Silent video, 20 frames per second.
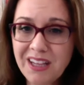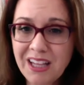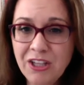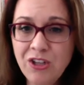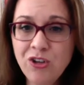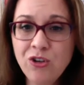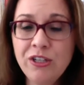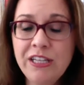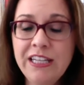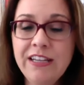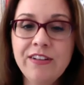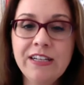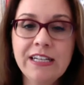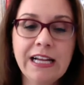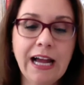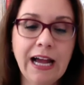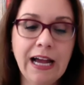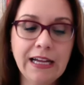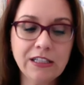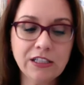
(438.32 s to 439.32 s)
you could even
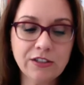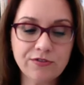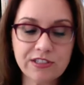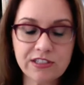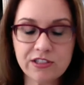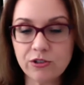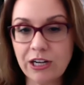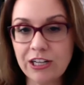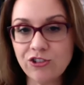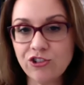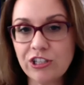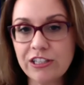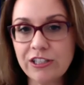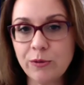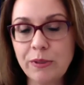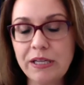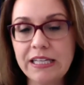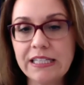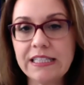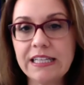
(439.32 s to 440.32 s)
kind of stretch a
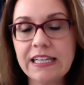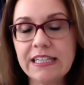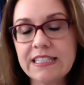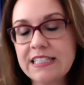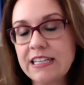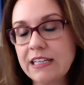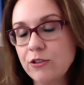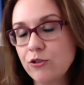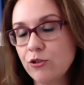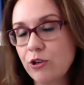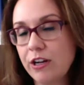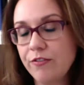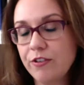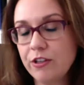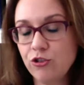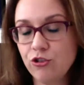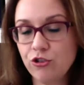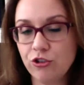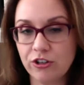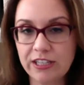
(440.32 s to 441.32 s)
little bit and send
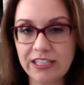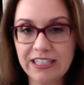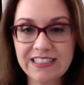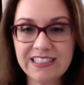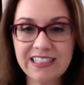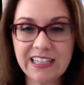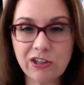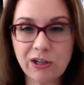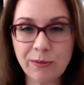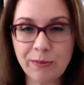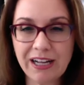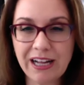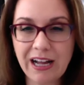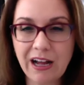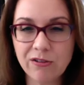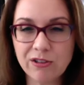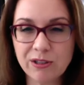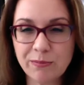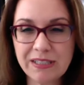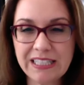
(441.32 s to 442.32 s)
traffic to your Instagram
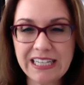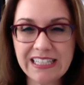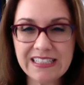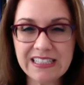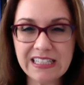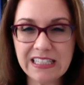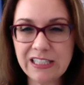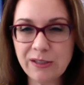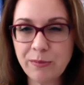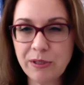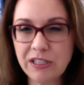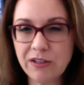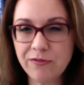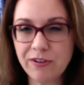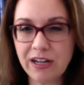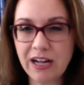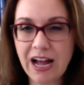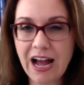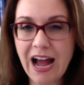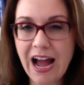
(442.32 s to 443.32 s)
account, but that is a little bit of
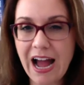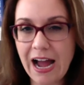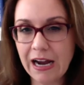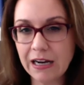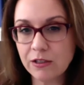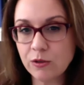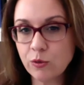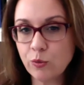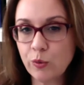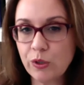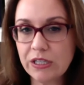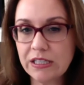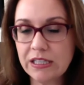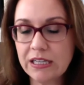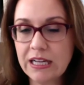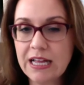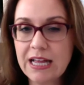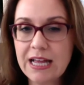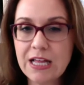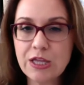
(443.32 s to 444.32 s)
a hard one,
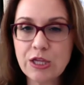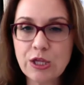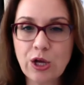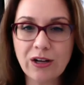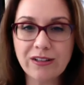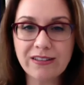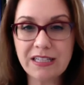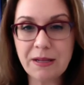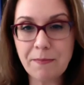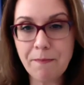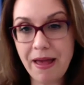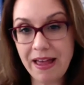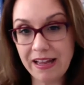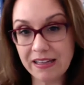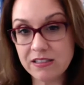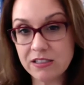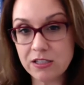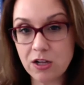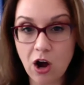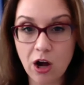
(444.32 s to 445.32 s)
not the
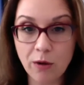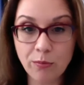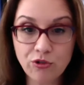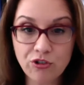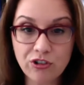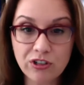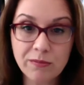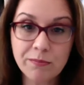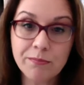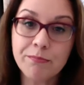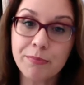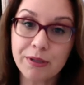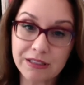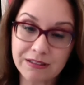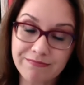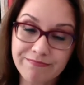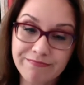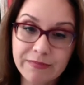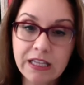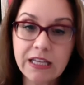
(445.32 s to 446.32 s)
best option, but
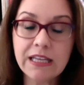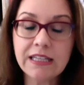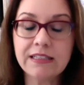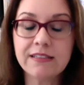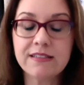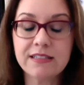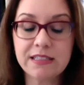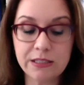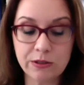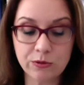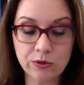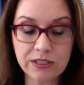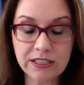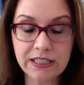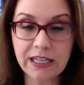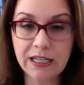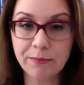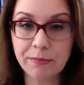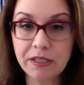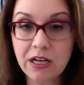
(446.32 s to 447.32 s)
it still
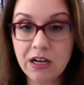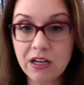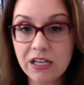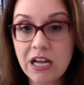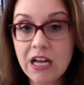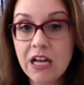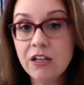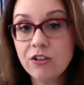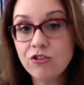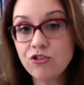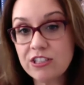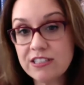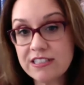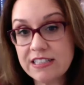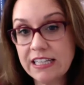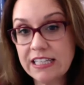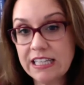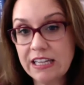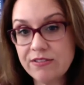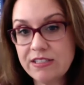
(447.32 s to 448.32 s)
can be done. Just
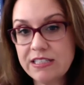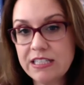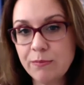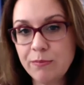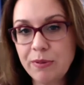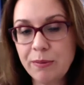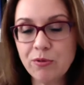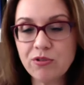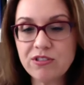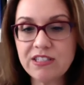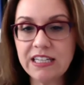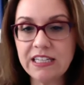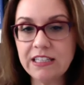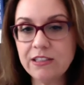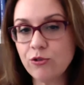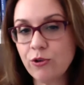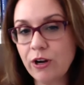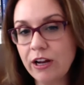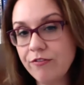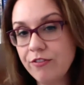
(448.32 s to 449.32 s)
like I've seen people
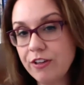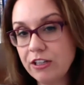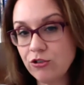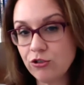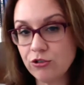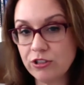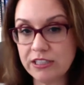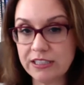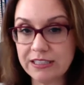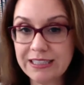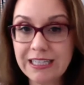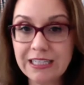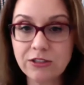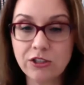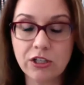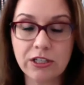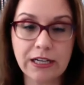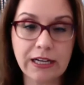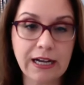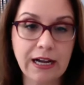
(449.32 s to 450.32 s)
sending traffic to their
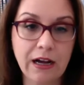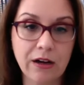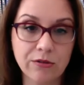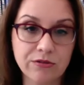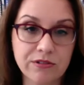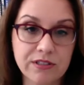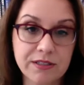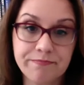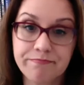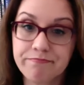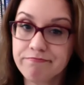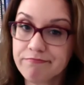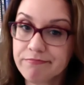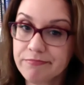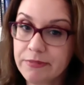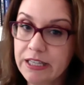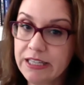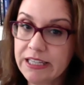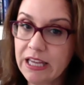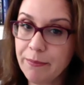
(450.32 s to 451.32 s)
TikTok accounts.
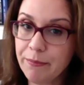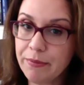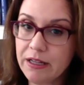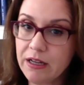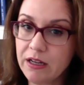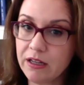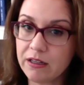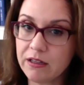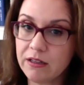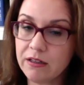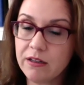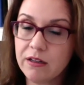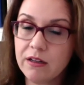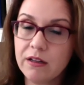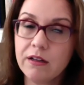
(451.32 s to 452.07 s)
It can be done.